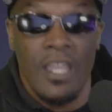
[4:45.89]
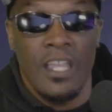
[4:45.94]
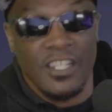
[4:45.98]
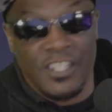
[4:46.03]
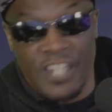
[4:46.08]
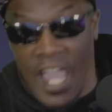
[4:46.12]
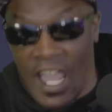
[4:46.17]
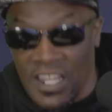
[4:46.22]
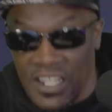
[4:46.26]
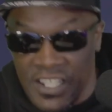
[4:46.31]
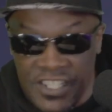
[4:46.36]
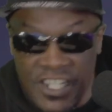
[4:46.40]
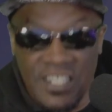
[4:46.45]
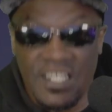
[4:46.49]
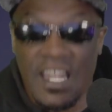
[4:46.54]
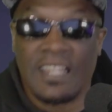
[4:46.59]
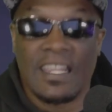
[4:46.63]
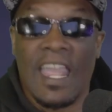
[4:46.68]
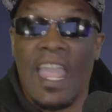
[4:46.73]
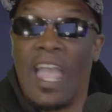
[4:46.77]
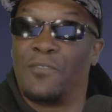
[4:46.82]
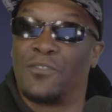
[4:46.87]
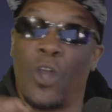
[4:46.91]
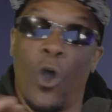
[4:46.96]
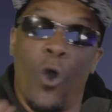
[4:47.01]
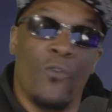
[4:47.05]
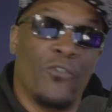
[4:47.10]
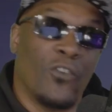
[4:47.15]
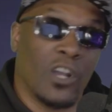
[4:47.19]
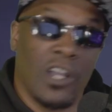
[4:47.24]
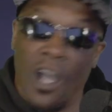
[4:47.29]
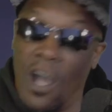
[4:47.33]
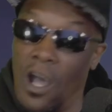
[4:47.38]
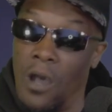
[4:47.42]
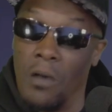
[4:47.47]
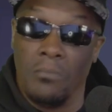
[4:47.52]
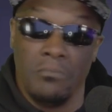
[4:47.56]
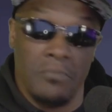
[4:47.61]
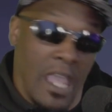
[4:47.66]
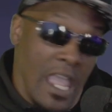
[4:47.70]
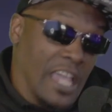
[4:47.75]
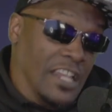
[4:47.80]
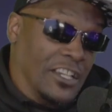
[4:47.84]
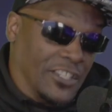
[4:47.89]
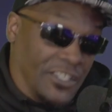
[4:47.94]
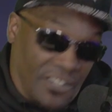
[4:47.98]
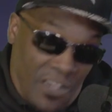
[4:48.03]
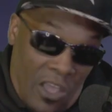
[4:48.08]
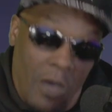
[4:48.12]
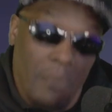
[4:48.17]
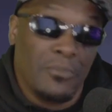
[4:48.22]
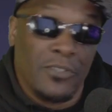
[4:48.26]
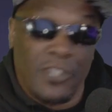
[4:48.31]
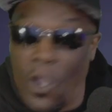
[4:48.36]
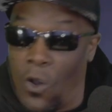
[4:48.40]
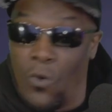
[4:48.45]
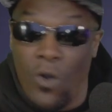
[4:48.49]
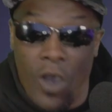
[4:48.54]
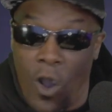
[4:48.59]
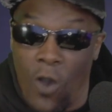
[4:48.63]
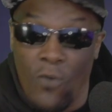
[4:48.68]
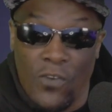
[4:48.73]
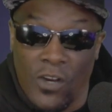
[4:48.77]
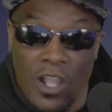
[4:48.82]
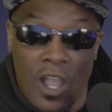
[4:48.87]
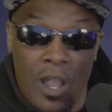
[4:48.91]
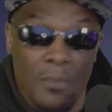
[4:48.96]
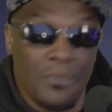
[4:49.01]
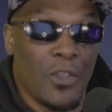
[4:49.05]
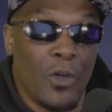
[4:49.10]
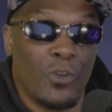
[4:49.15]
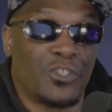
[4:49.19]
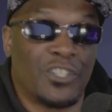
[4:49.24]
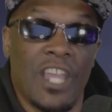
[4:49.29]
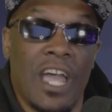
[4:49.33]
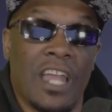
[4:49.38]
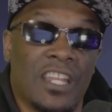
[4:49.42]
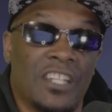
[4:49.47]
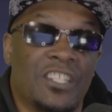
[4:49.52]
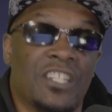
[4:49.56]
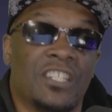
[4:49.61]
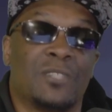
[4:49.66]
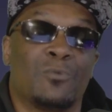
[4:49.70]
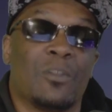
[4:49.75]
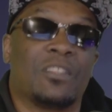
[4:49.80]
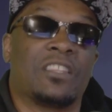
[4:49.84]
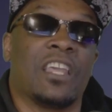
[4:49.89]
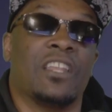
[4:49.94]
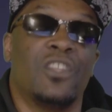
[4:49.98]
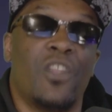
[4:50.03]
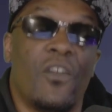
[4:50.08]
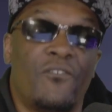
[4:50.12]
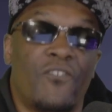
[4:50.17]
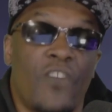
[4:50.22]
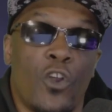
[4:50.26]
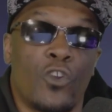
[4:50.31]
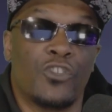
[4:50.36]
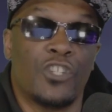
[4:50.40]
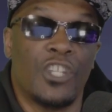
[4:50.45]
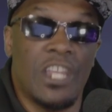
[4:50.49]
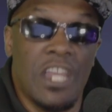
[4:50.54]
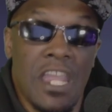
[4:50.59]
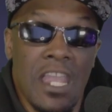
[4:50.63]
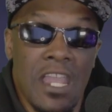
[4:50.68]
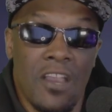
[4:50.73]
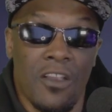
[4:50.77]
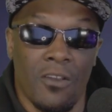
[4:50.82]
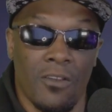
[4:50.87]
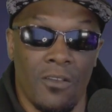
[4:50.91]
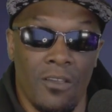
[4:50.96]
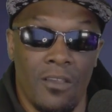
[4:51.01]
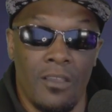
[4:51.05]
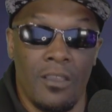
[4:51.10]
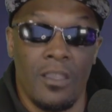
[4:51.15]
Challenges that they have to overcome, and some don't overcome those challenges within the first year.